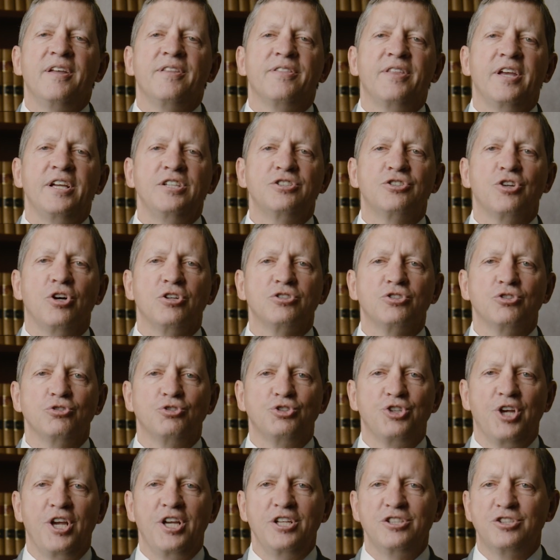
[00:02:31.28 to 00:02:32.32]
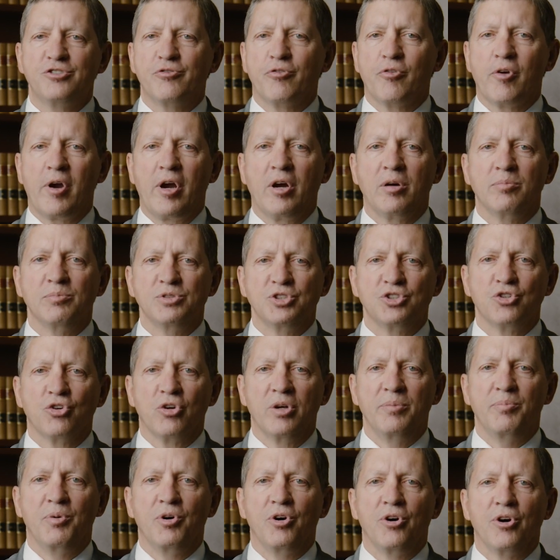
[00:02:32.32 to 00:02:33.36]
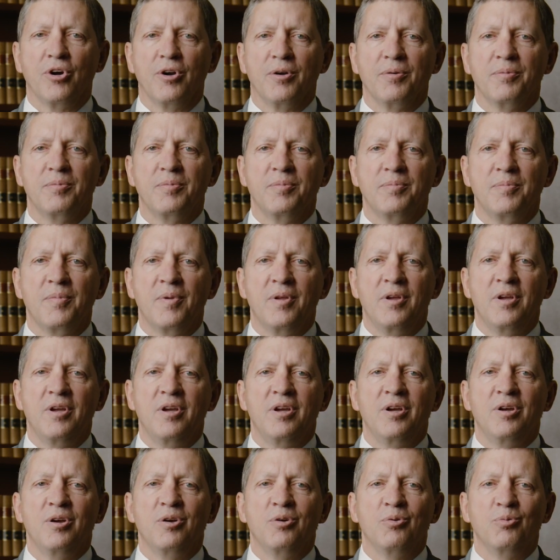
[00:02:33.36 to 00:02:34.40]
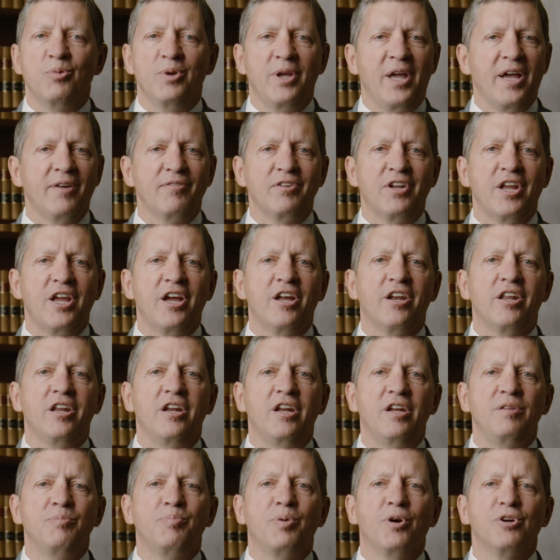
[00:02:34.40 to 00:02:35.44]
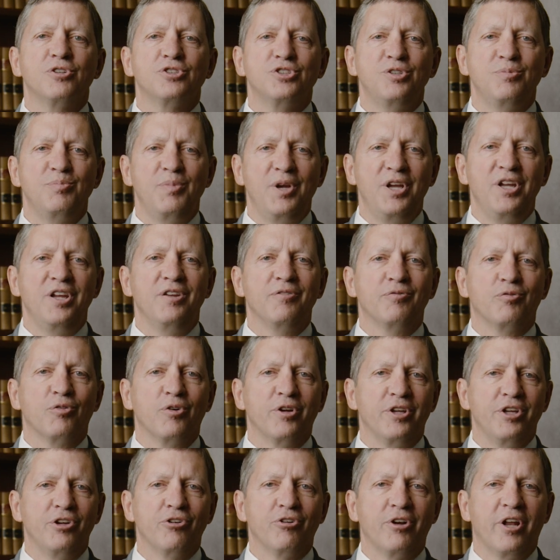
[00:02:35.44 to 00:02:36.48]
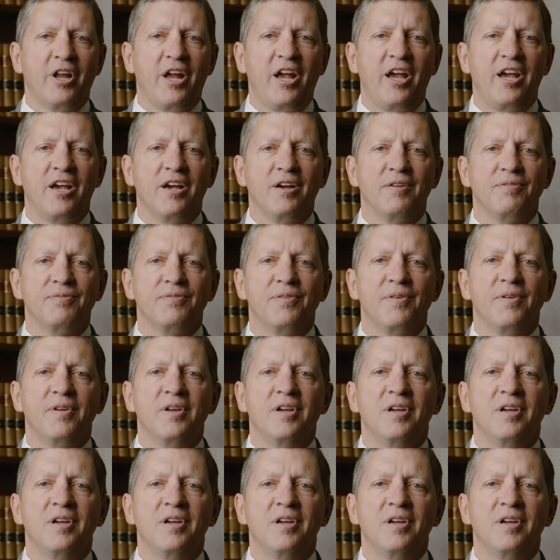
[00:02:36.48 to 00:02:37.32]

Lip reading: Things also changed for our Missouri Bar. We haven't had an in-person meeting for a year and a half.